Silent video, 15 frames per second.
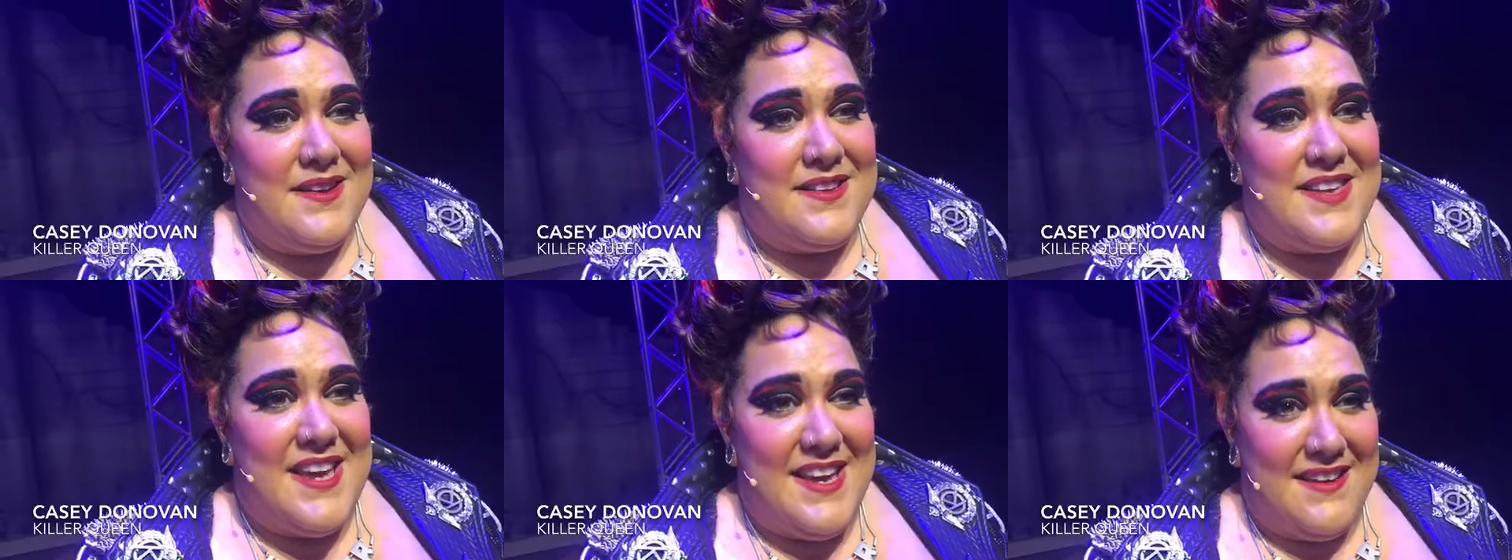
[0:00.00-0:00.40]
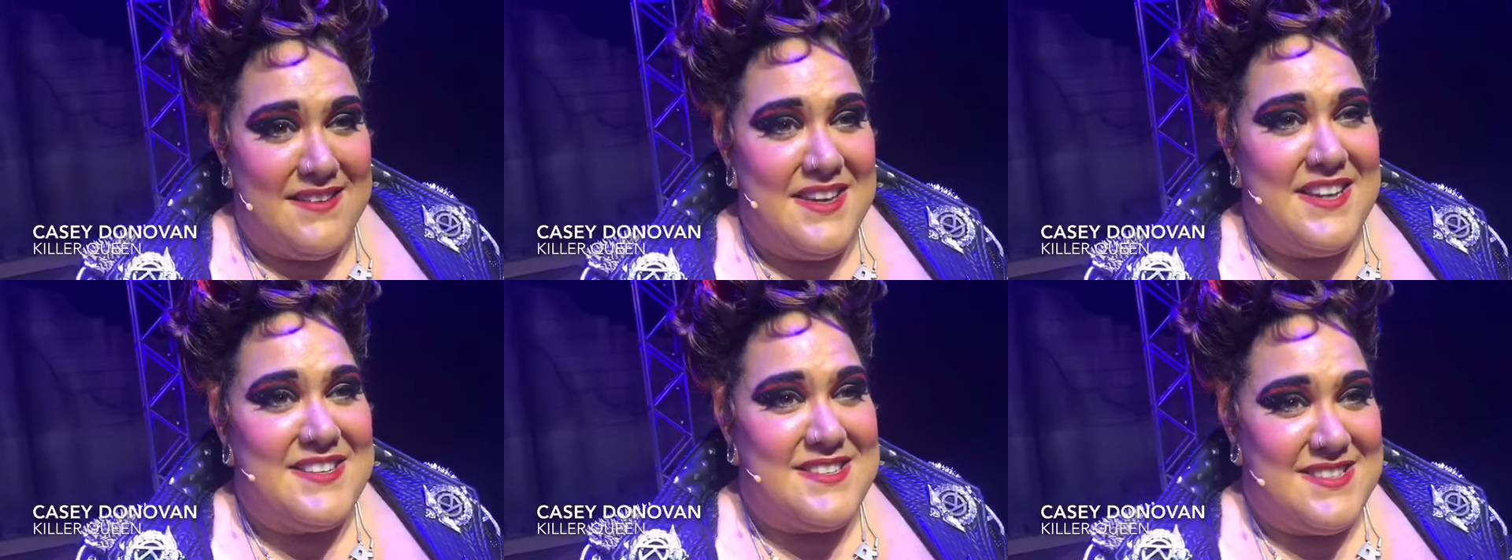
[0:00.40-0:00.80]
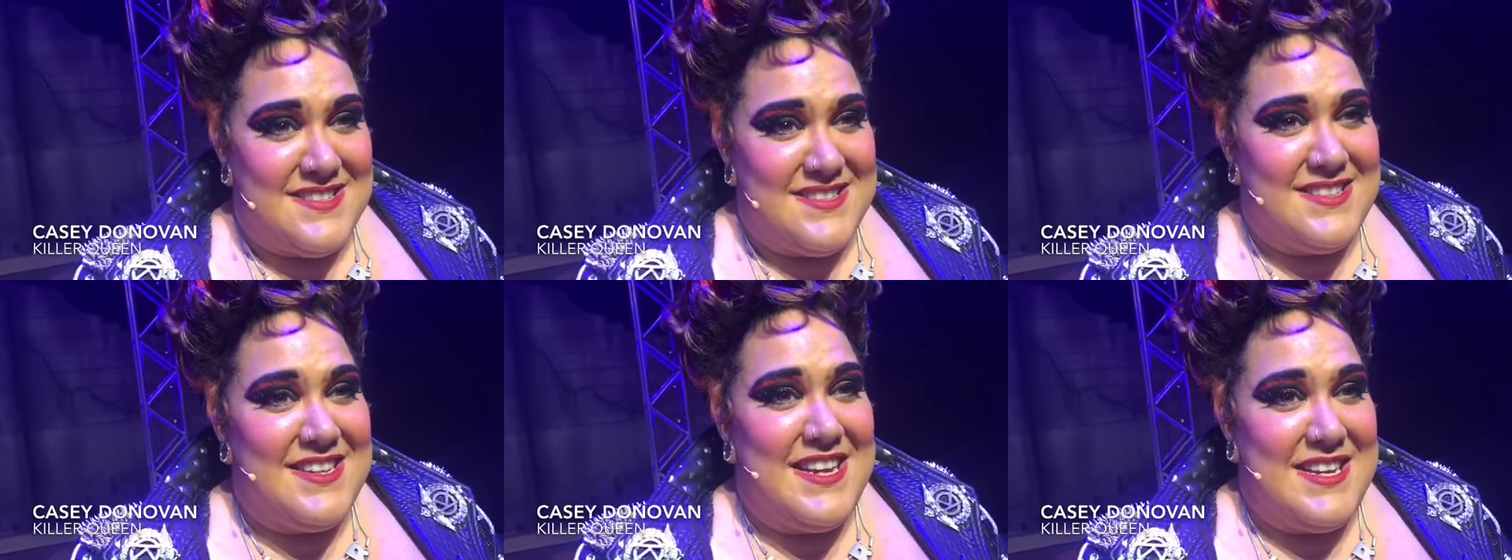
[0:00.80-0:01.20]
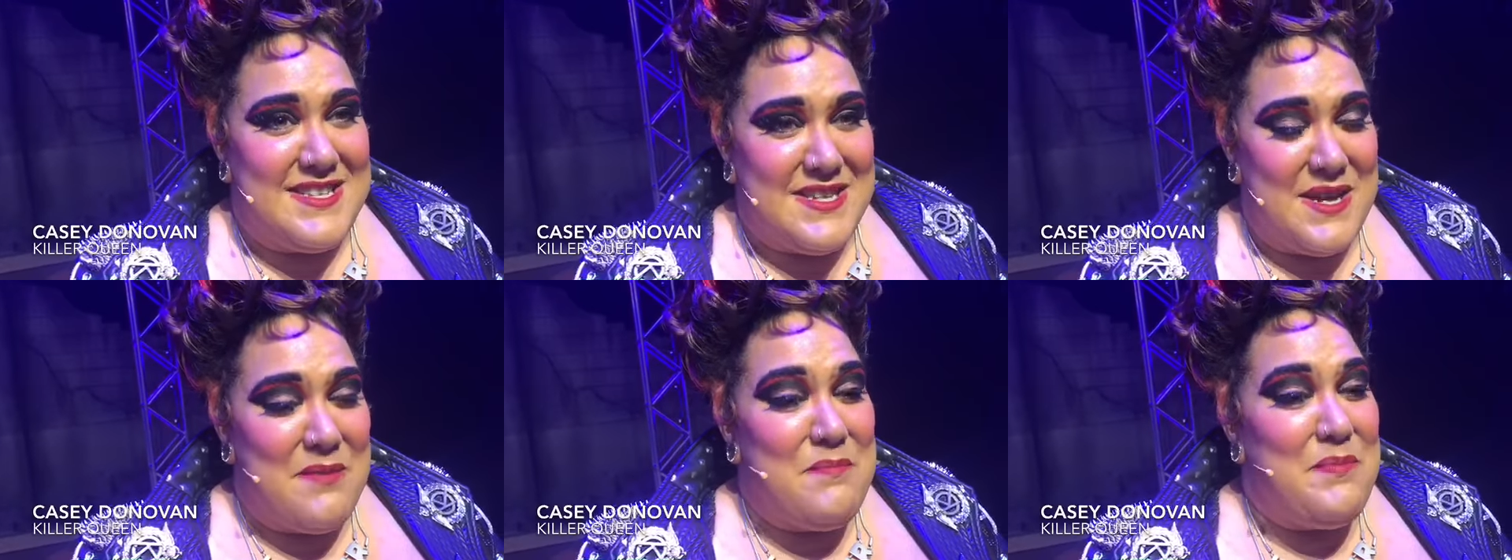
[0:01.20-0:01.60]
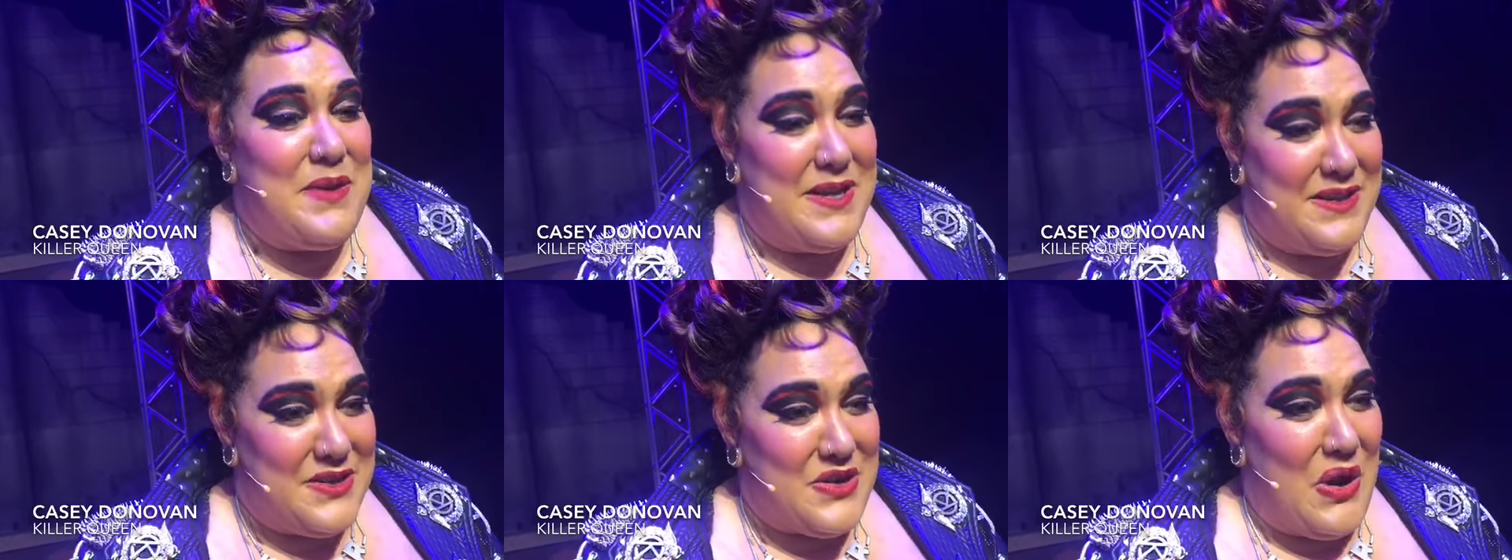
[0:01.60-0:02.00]
Yeah, it's it's a
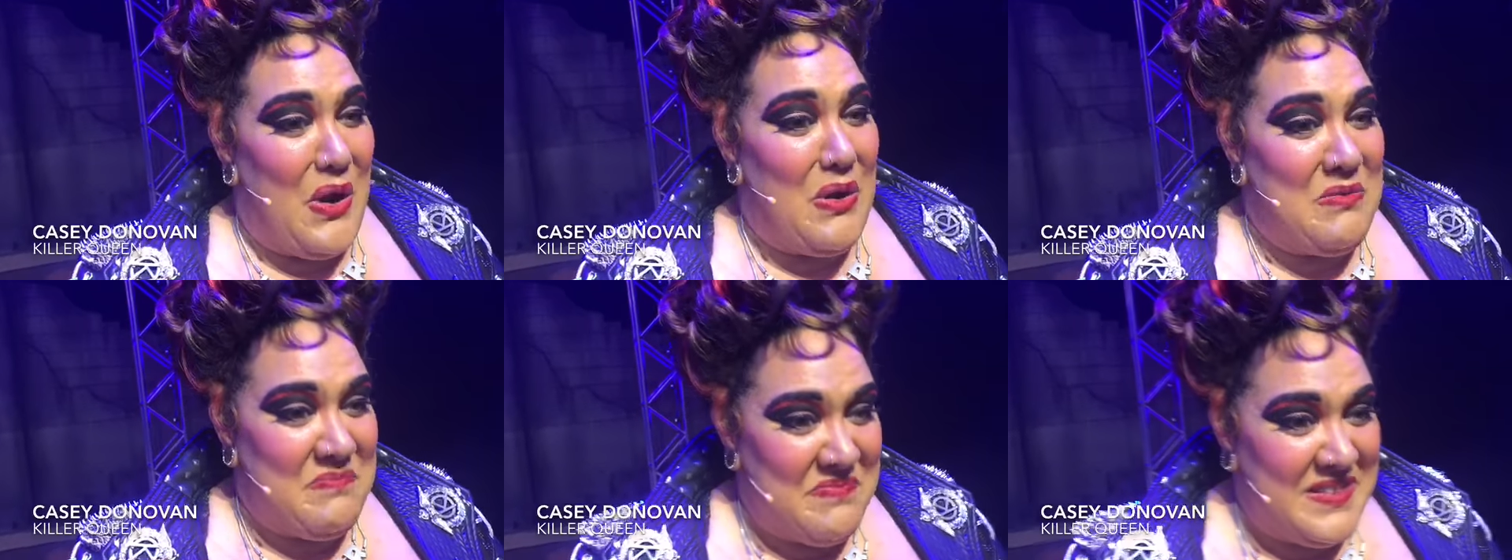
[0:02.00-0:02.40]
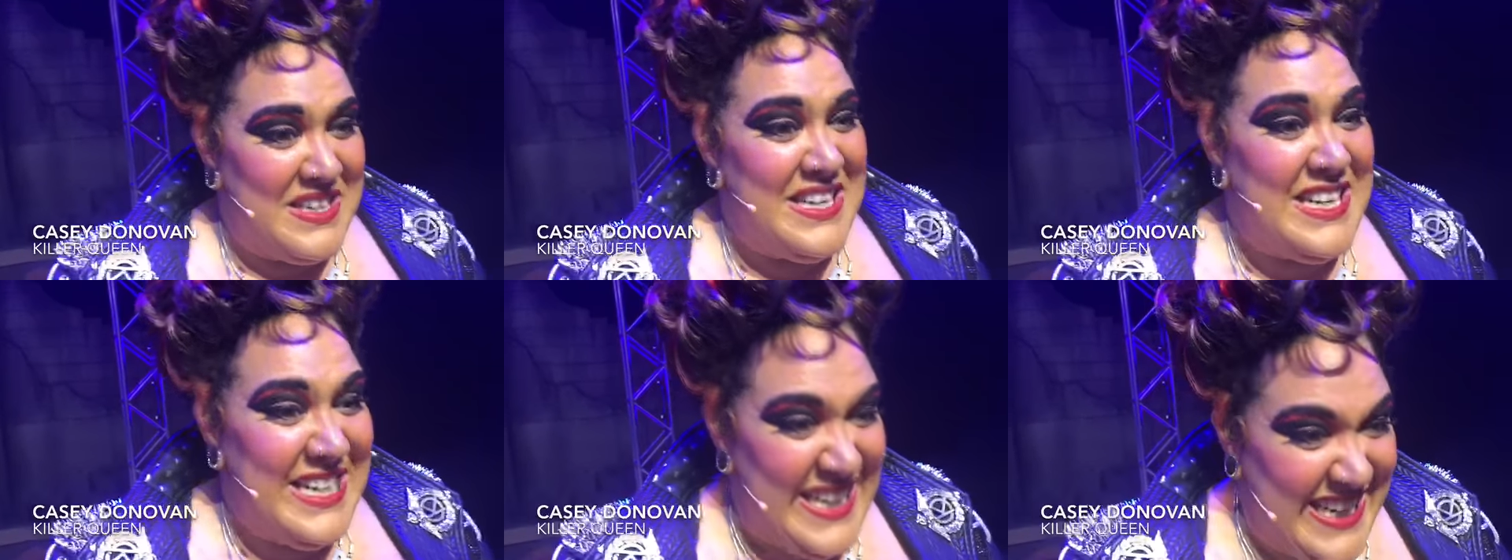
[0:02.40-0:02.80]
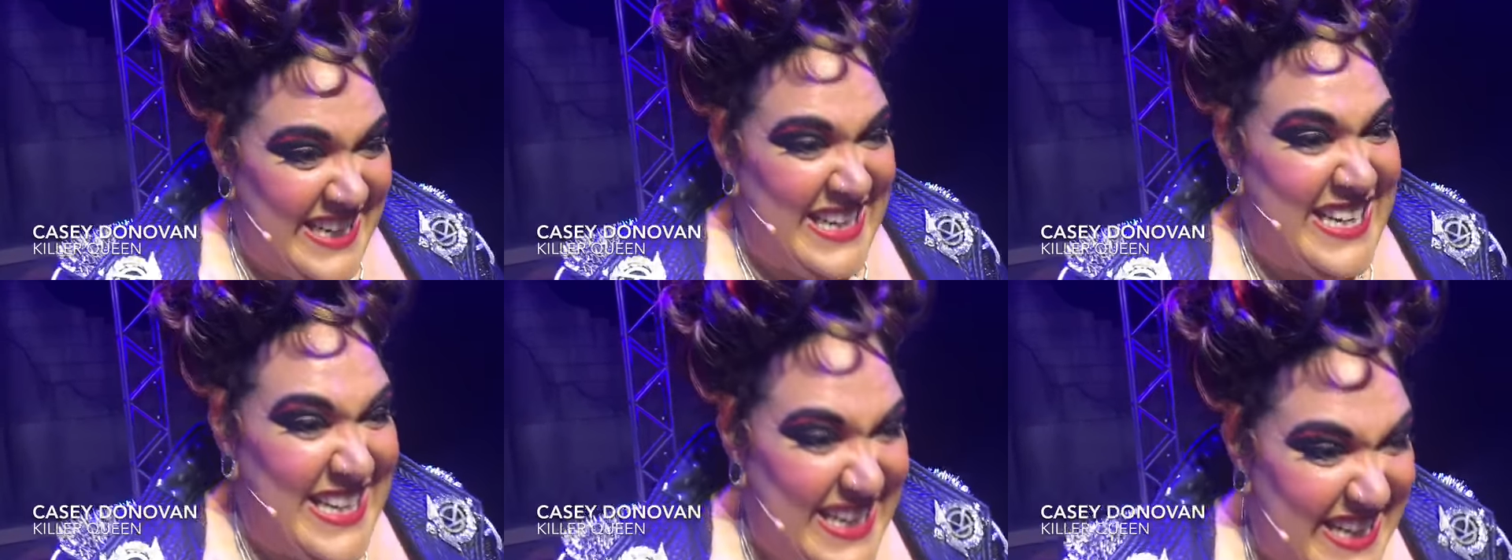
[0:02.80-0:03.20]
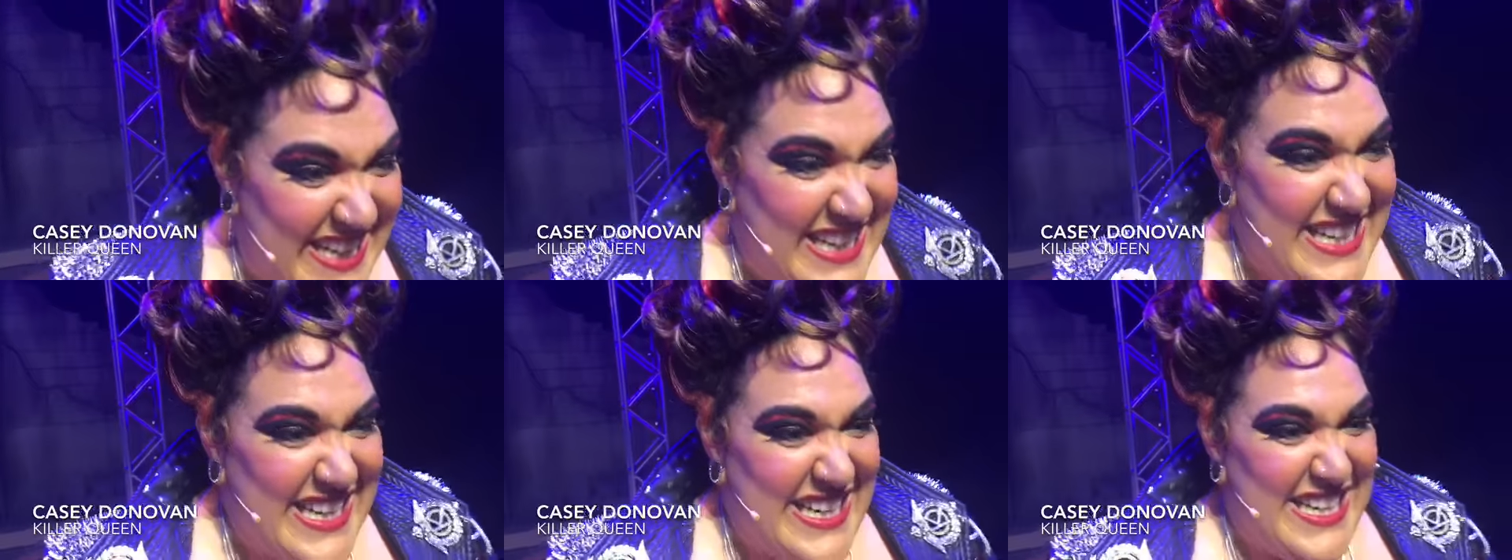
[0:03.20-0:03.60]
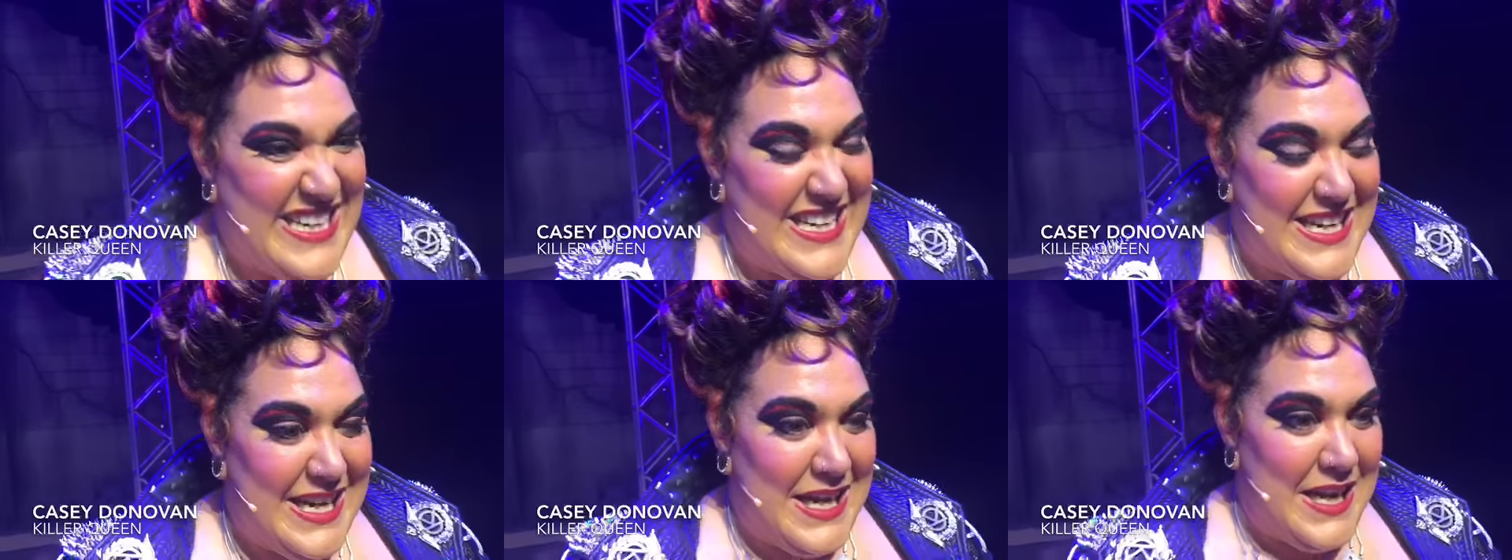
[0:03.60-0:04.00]
big show. How much do
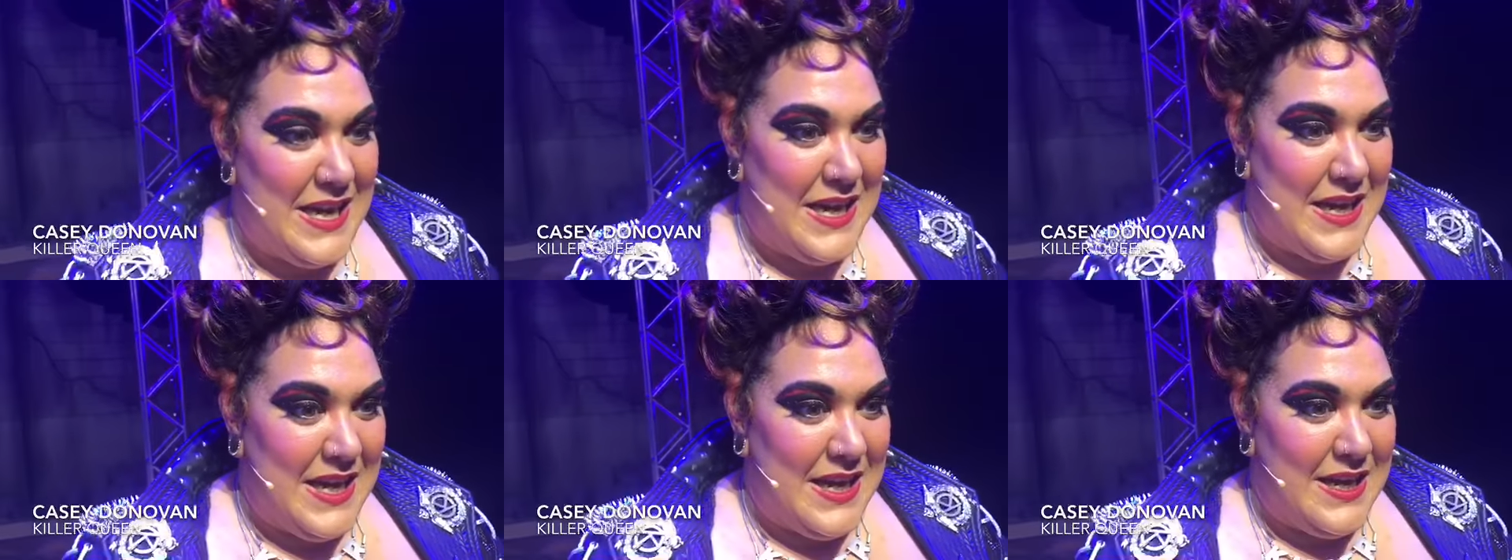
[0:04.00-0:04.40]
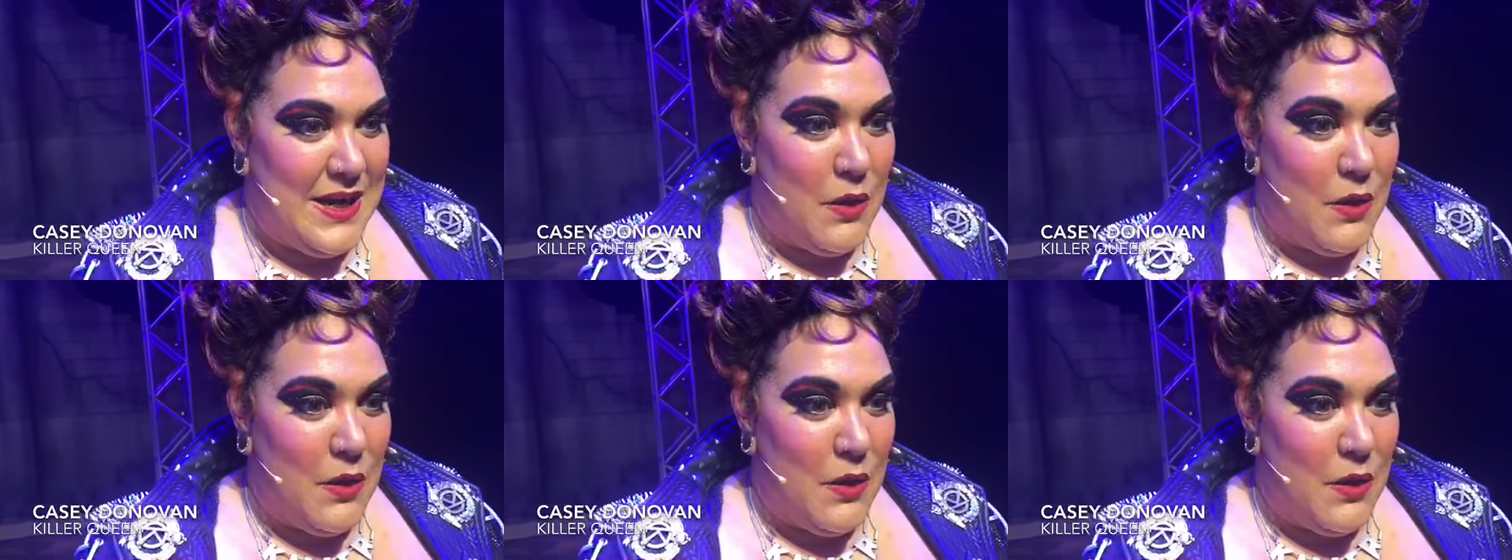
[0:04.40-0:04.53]
we love Queen?